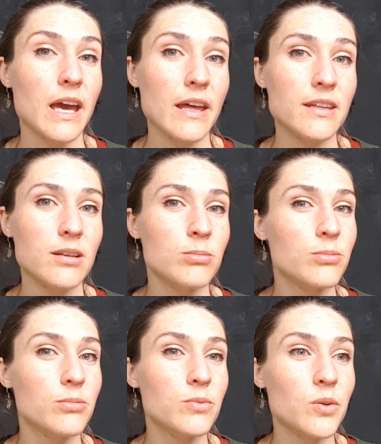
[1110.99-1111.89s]
and that
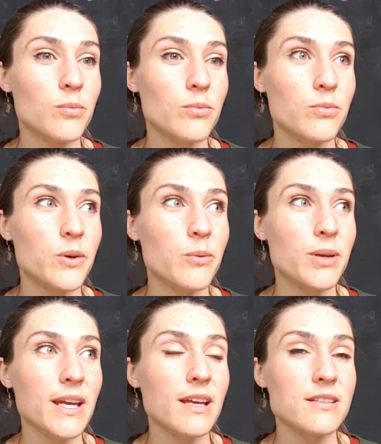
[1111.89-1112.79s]
we're
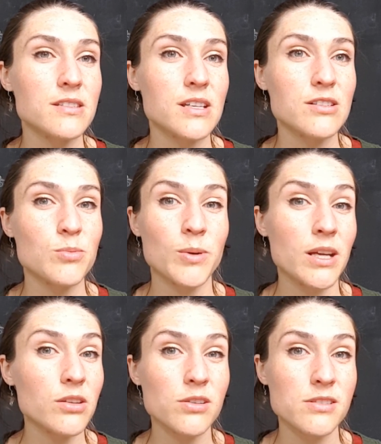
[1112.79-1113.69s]
making such
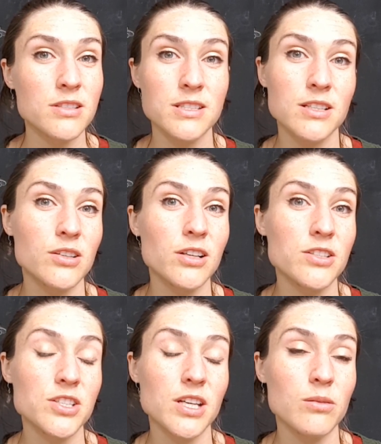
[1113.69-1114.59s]
breakthroughs in technology,